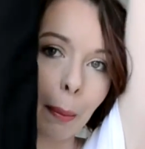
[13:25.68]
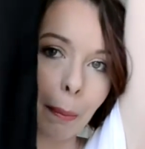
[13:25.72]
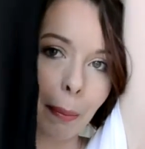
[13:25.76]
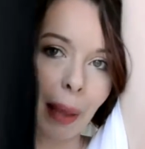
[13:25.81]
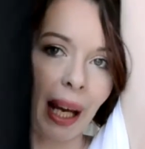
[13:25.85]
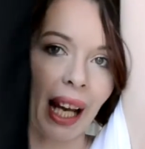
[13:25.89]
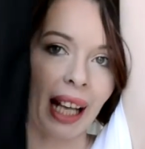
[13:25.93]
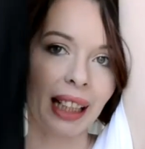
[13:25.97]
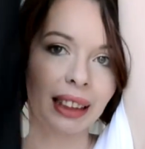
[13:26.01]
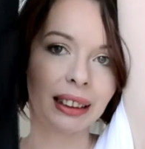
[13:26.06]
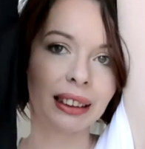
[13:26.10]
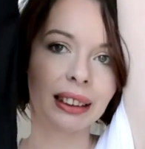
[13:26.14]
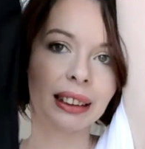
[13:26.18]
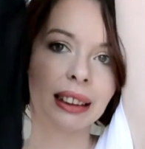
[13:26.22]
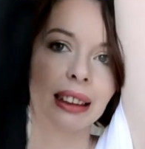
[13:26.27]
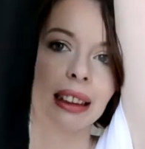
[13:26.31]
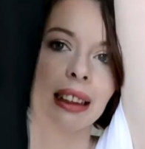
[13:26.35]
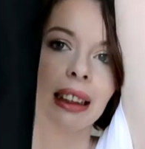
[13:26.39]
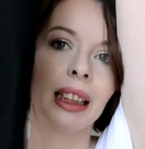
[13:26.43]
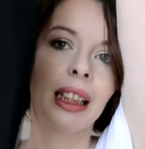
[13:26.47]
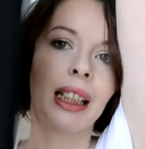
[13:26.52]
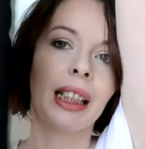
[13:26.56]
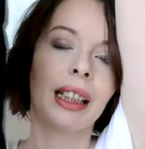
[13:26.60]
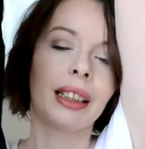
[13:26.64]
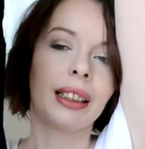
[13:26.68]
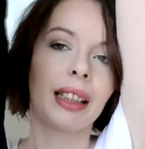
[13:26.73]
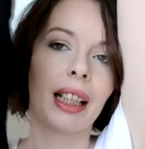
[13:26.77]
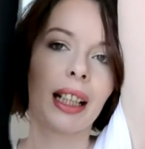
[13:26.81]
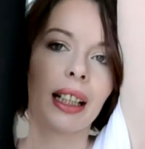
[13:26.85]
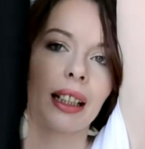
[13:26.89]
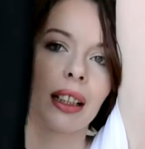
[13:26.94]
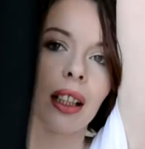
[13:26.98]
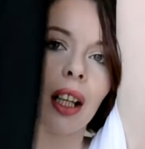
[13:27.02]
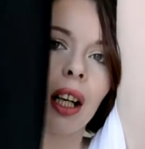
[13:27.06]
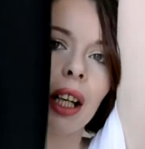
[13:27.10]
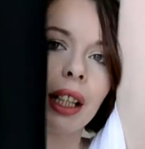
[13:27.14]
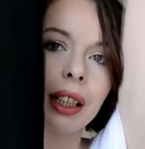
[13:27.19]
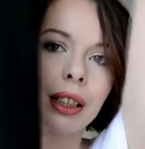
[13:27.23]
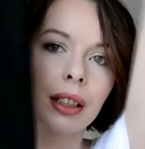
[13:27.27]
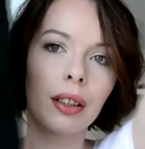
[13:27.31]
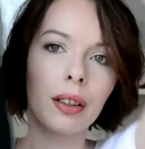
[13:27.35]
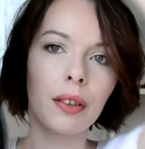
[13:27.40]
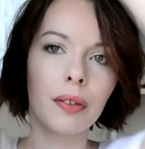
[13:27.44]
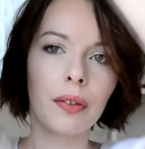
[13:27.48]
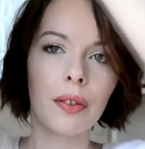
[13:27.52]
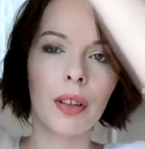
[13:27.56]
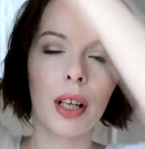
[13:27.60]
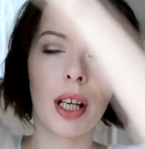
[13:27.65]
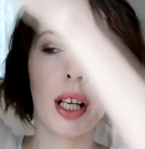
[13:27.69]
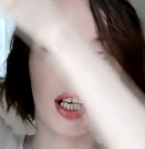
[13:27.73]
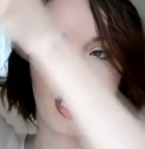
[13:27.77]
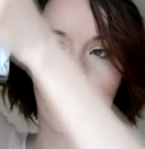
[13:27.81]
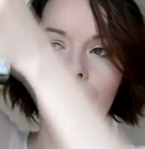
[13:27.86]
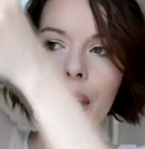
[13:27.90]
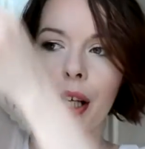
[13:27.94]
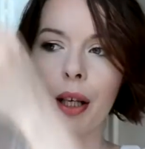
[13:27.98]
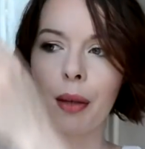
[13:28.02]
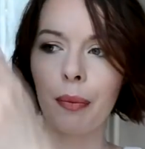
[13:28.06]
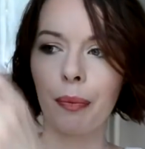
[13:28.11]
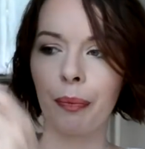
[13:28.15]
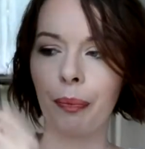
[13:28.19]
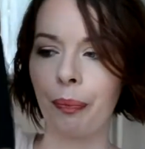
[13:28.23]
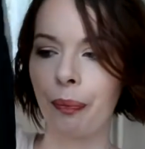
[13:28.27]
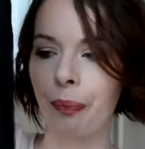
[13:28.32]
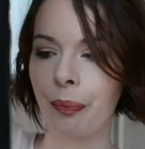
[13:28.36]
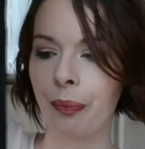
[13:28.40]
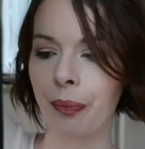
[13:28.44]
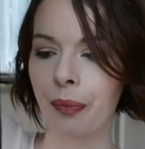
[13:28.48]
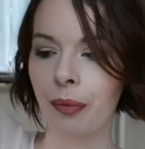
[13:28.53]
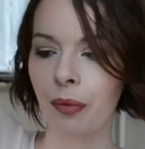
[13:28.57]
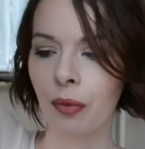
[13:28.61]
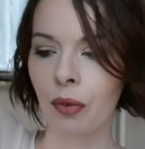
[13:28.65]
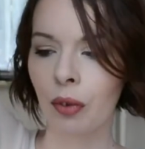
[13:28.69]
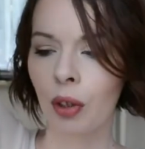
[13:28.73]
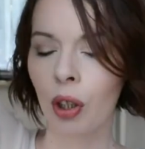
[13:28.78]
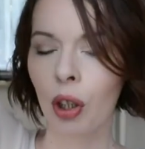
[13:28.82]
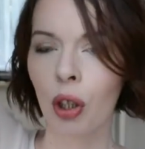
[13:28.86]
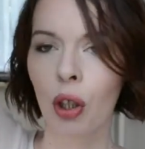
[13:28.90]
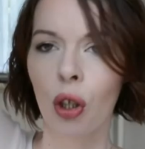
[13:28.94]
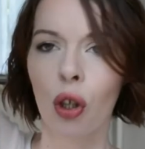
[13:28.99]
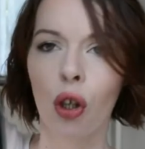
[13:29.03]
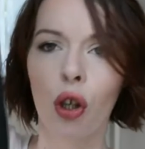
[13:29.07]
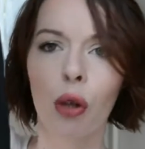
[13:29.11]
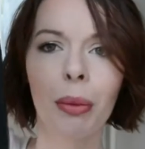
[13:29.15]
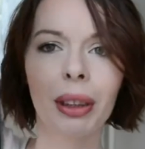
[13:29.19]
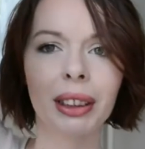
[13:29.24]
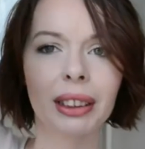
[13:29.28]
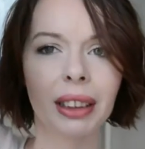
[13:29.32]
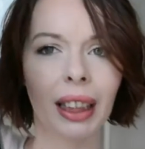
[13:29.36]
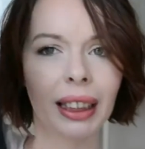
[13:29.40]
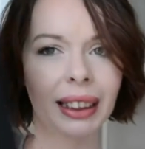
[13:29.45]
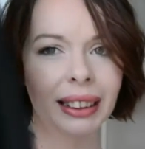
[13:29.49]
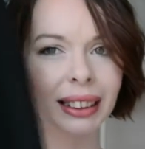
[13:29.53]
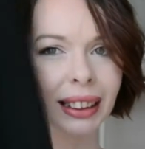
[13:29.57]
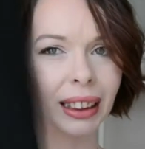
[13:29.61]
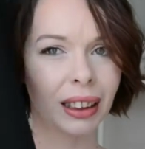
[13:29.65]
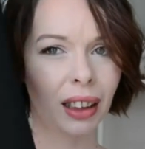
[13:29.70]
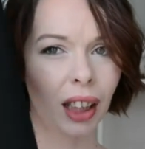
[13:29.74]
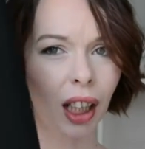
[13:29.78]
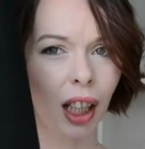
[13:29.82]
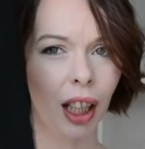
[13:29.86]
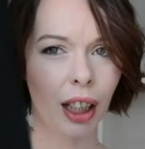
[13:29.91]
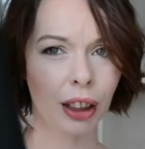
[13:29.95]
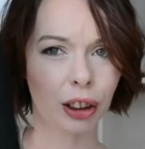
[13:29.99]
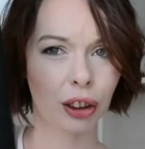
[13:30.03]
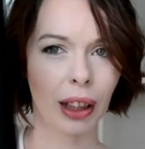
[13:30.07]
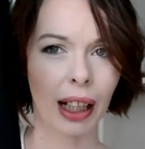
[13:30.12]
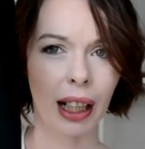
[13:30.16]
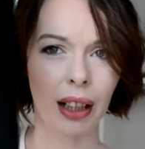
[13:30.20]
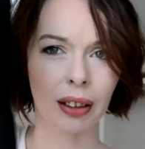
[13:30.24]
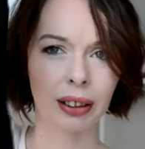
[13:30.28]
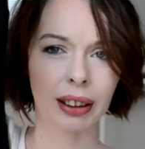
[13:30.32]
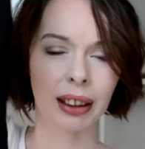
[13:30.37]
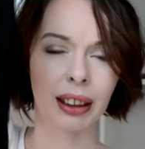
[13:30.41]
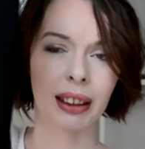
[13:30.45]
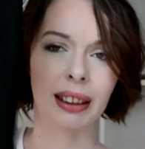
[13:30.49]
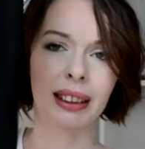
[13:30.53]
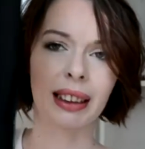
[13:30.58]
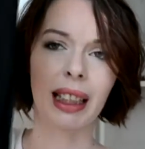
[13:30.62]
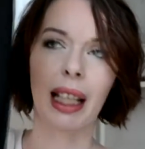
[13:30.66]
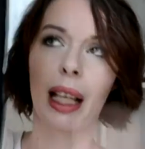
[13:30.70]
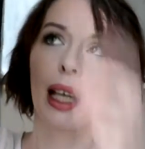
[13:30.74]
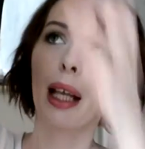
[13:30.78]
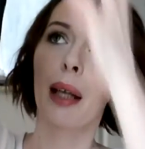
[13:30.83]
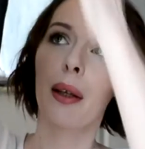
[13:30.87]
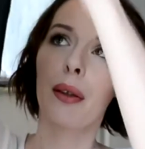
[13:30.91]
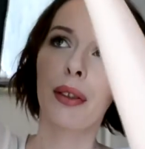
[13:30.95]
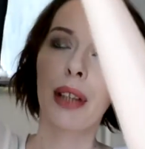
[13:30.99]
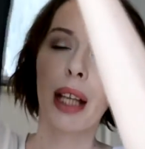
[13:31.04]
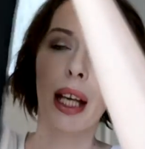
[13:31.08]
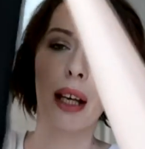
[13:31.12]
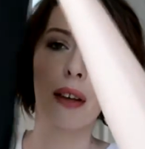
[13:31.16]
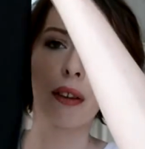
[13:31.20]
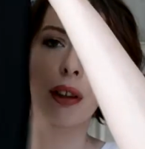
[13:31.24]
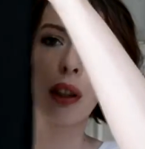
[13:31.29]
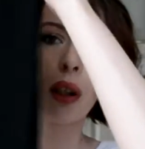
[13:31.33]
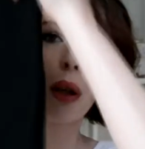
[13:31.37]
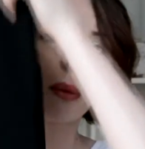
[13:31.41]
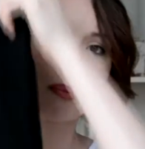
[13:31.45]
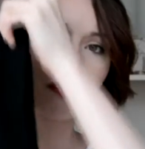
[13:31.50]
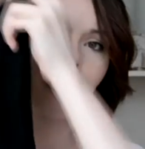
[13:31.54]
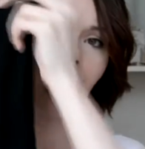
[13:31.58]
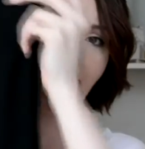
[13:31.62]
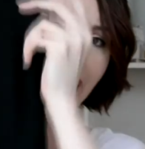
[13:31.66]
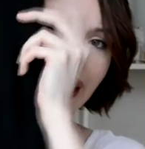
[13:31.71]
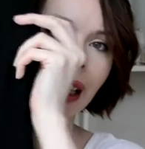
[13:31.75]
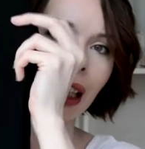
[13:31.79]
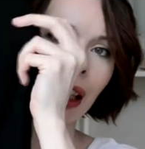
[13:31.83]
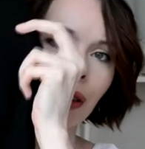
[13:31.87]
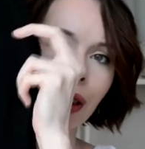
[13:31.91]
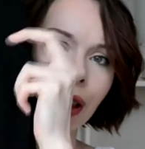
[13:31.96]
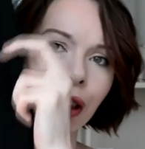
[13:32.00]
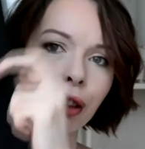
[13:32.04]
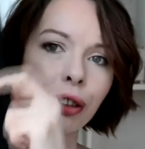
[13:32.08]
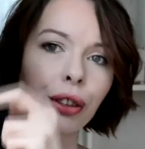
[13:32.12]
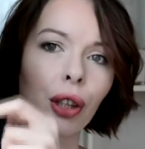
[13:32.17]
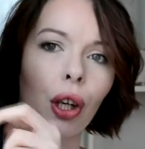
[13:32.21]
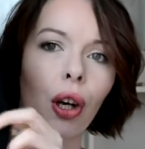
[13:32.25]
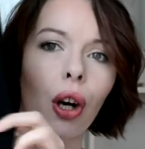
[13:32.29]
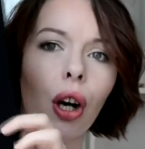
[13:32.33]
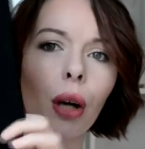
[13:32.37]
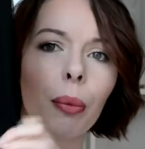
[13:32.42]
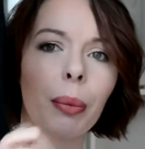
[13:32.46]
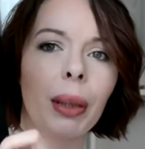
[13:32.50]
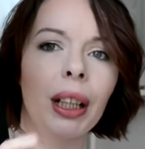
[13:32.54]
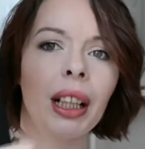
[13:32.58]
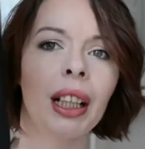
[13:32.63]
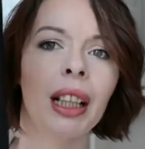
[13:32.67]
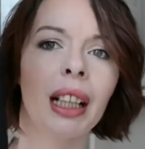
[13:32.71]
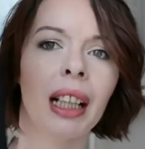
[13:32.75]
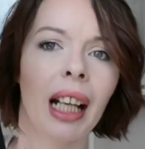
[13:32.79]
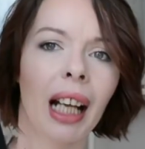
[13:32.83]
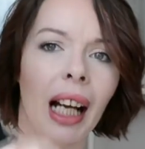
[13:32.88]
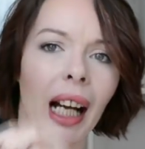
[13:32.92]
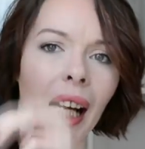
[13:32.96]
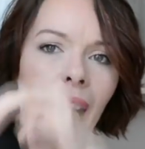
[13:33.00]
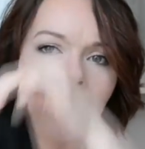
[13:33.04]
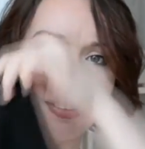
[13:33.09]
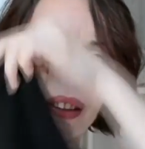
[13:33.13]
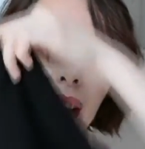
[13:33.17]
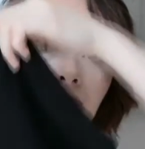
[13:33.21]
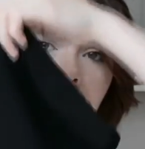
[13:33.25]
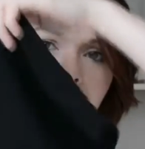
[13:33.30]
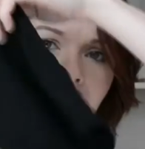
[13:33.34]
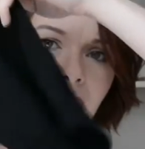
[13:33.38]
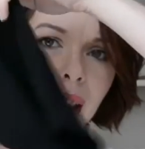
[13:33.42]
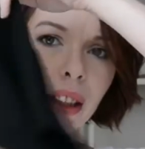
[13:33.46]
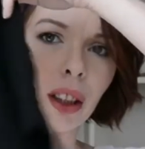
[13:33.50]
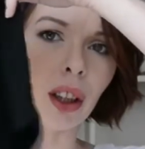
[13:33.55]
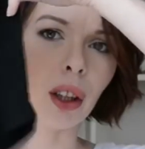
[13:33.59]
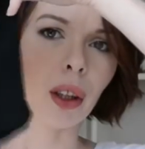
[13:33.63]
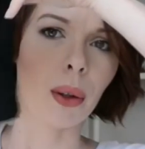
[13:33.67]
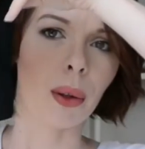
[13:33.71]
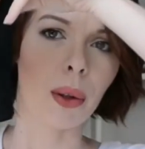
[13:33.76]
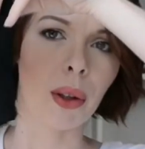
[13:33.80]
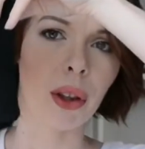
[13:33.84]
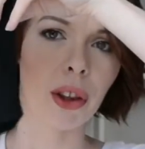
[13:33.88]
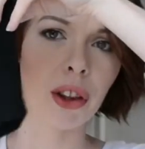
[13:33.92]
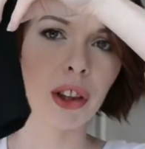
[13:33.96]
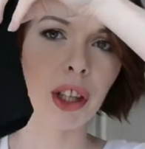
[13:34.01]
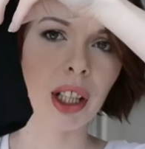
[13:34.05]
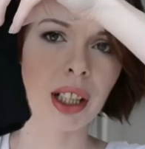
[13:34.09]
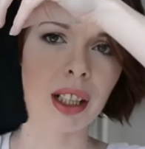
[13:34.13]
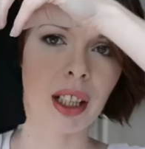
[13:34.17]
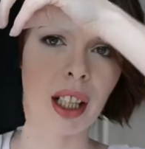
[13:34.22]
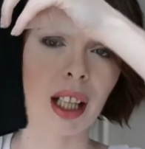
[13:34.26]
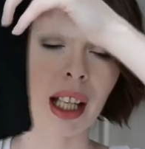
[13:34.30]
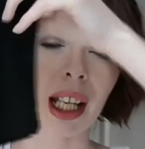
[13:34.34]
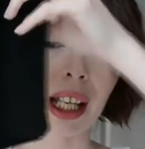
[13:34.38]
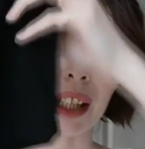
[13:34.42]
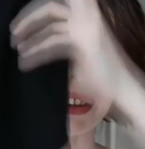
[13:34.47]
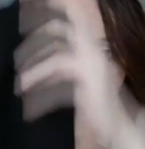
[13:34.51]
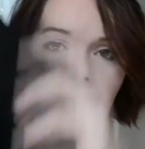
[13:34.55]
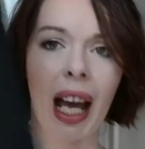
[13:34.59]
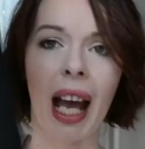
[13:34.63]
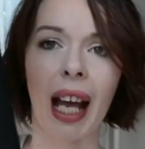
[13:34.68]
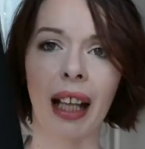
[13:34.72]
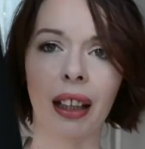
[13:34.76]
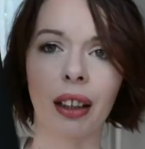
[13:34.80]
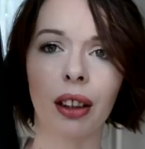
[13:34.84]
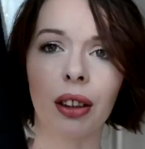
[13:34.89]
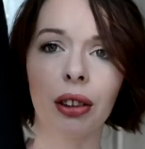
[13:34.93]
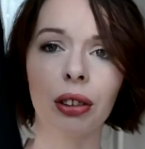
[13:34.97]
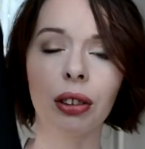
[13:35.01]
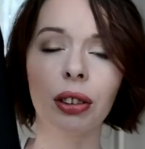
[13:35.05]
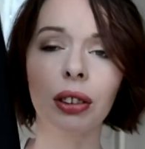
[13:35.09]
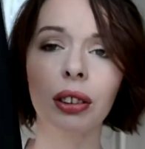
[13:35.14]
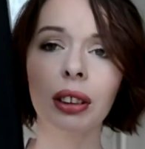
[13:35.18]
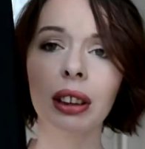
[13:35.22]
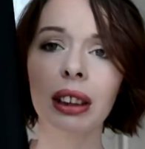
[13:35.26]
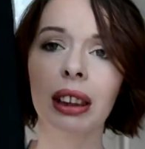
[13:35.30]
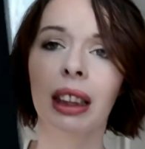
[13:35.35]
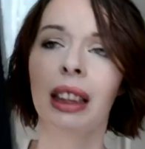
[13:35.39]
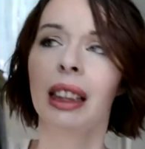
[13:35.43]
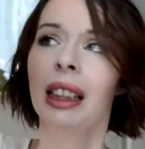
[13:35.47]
pant. They're kind of um, almost like cigar trousers. They're, they're a lot baggier in the top, and then they go thinner at the ankles.